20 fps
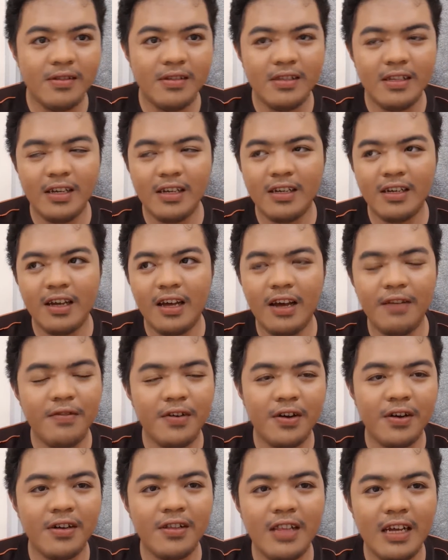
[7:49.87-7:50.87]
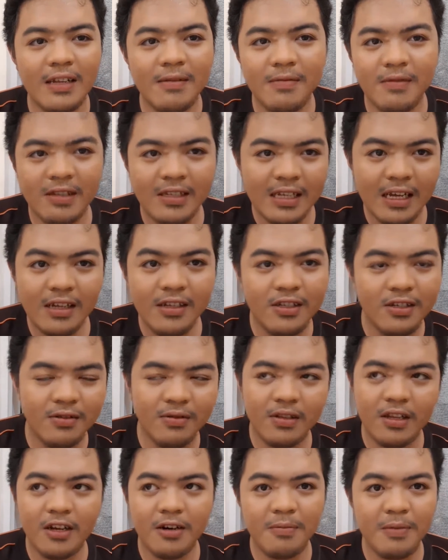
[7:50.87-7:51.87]
Like, I've heard that said to
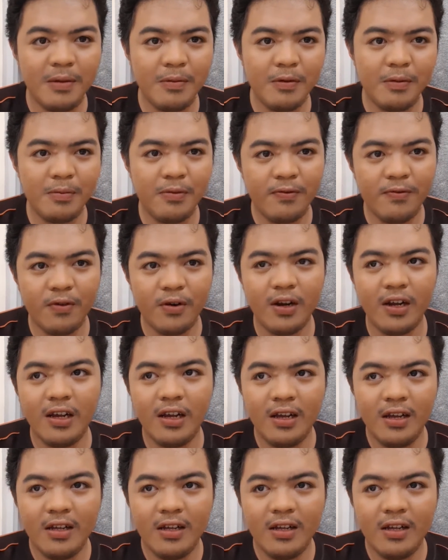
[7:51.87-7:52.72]
a lot of people before.